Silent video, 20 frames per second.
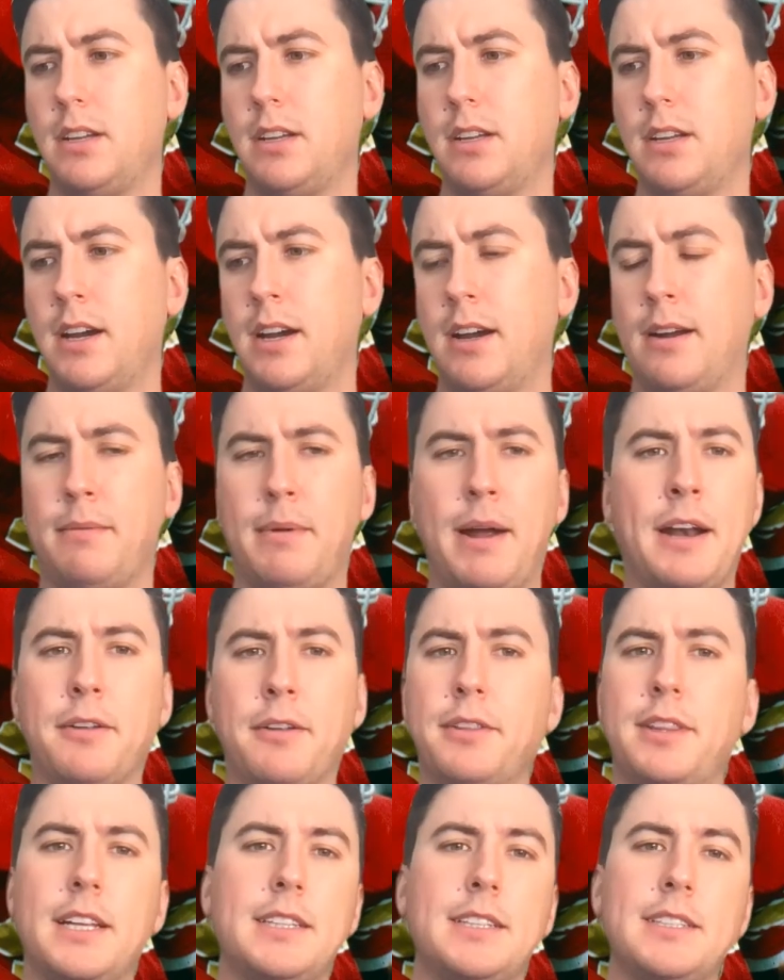I
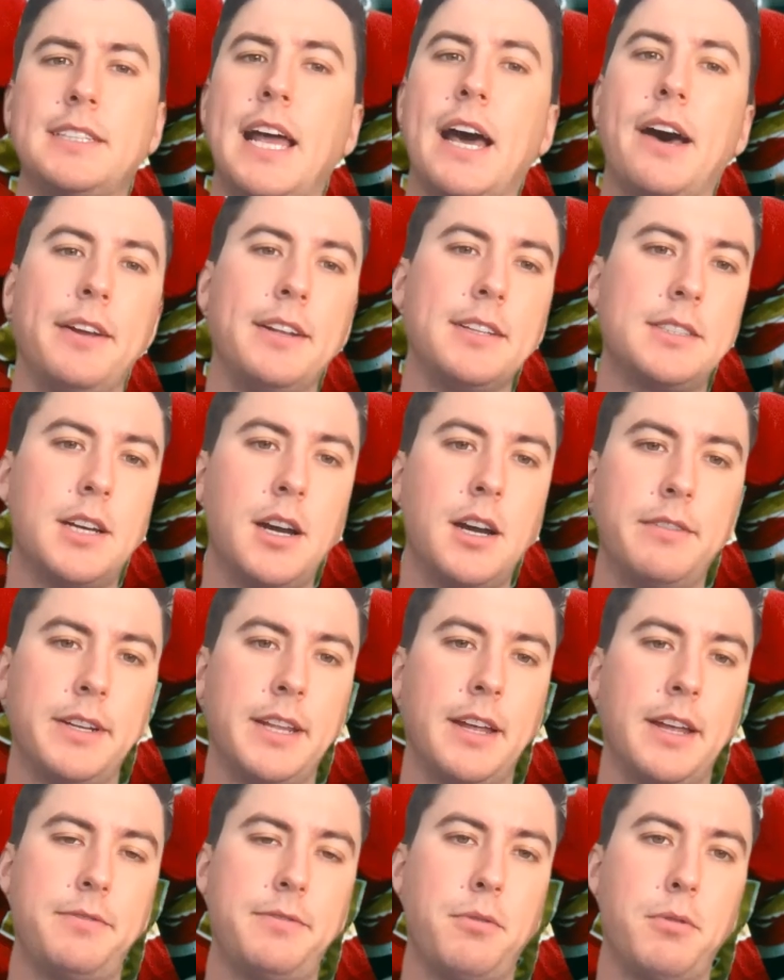don't think the Stallions cover
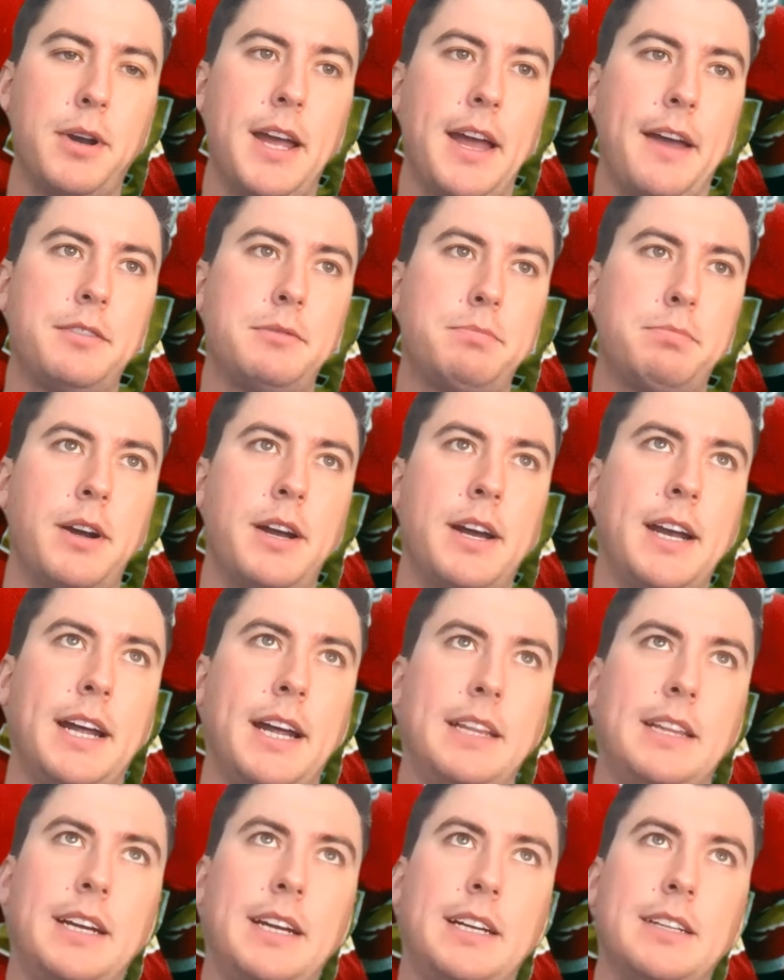that 4.5 spread. I
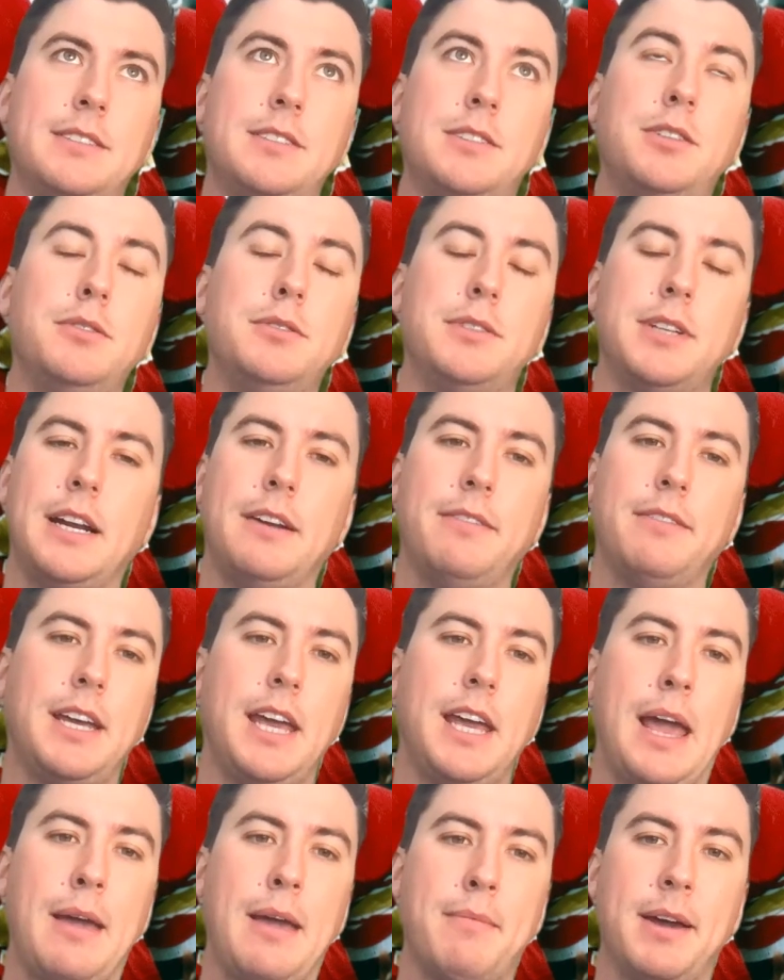think it's too tight of a
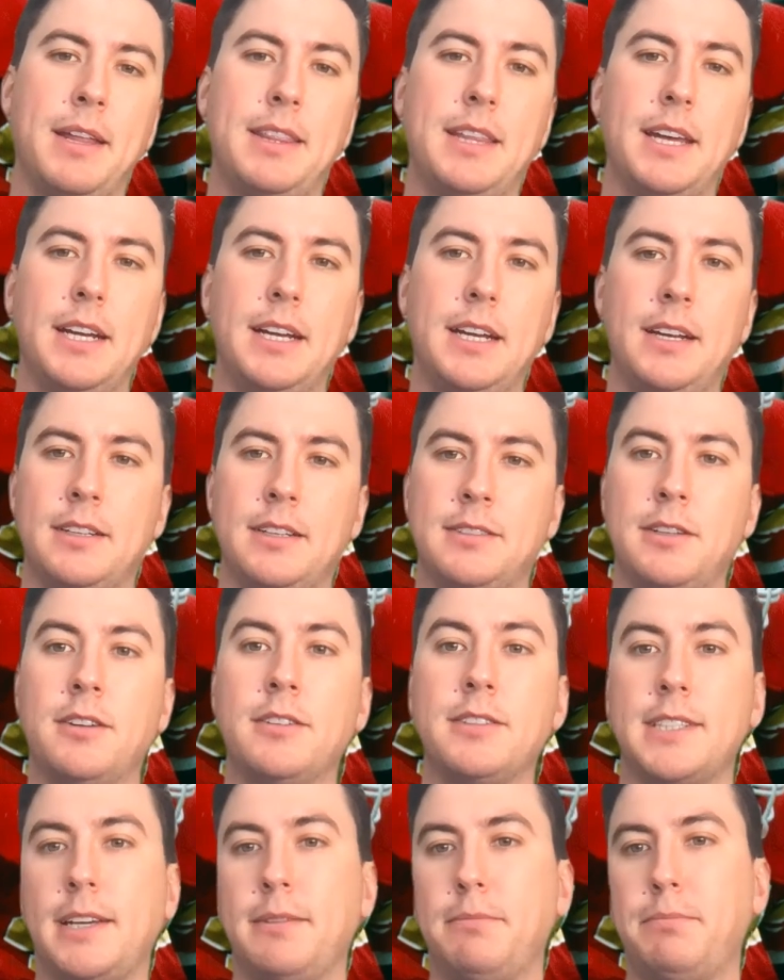game. I think as good
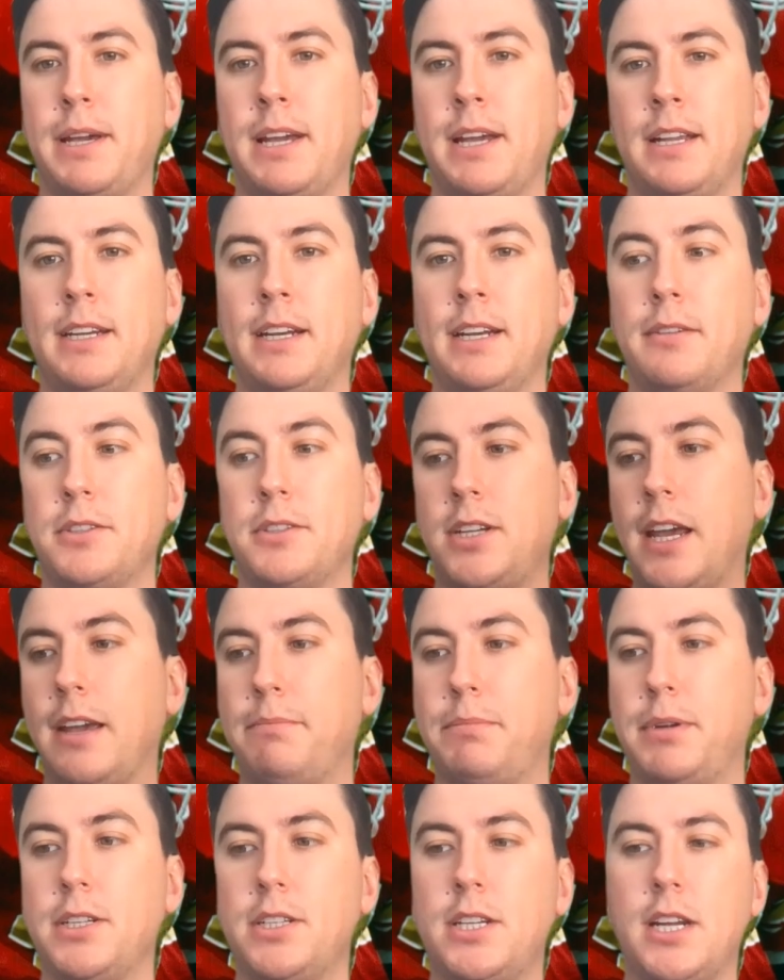as they've been,
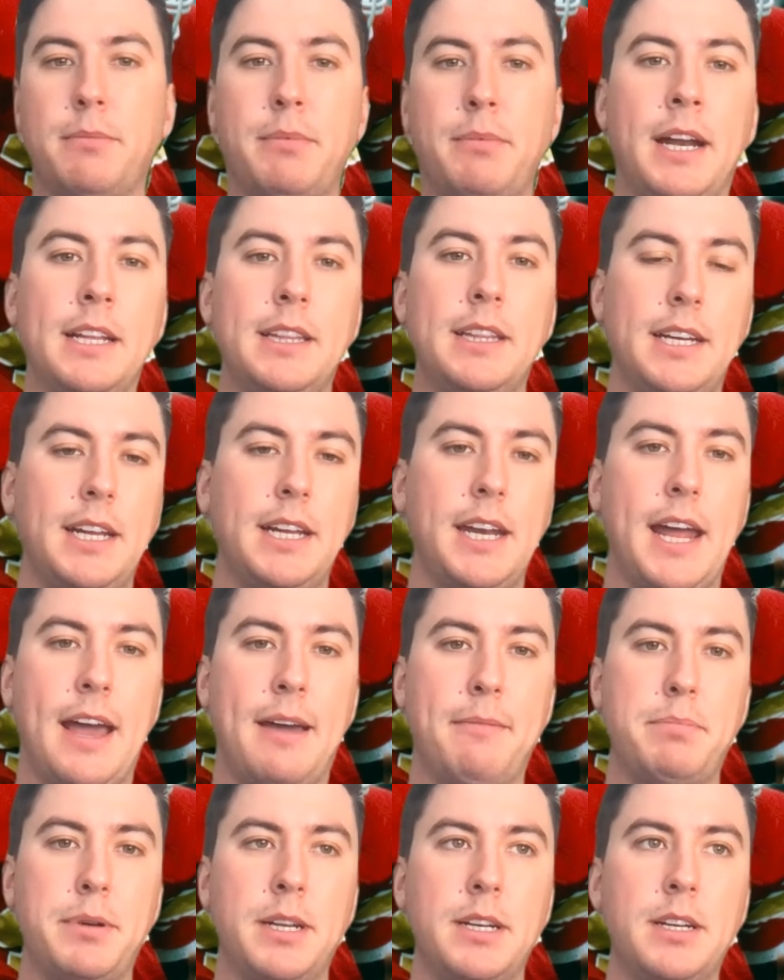championship, anything can
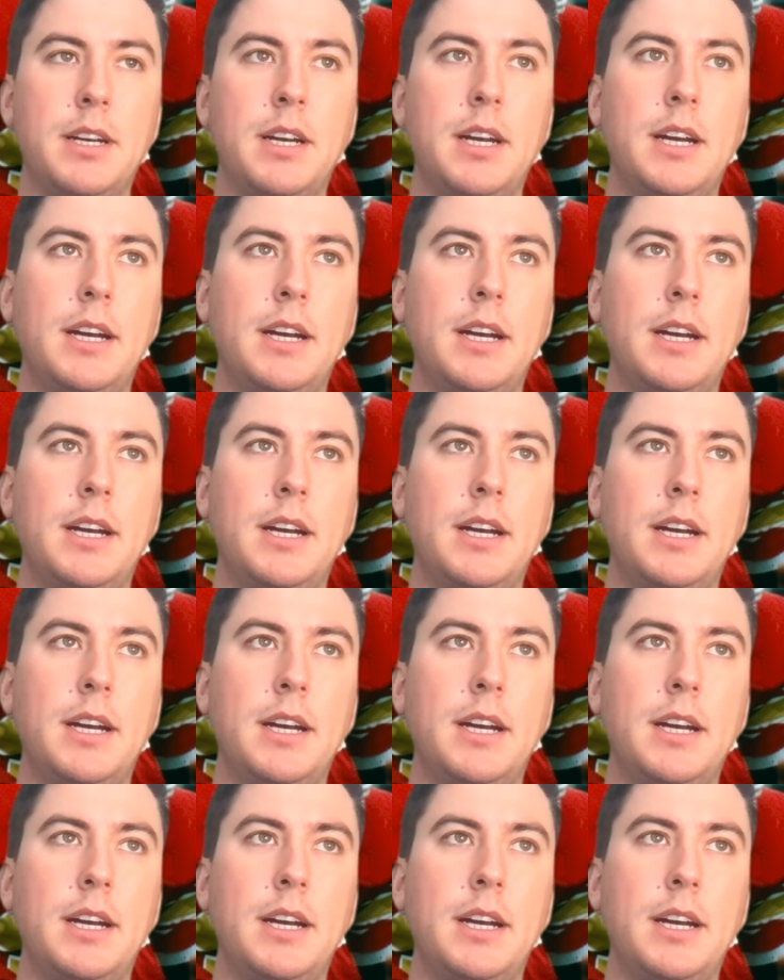happen.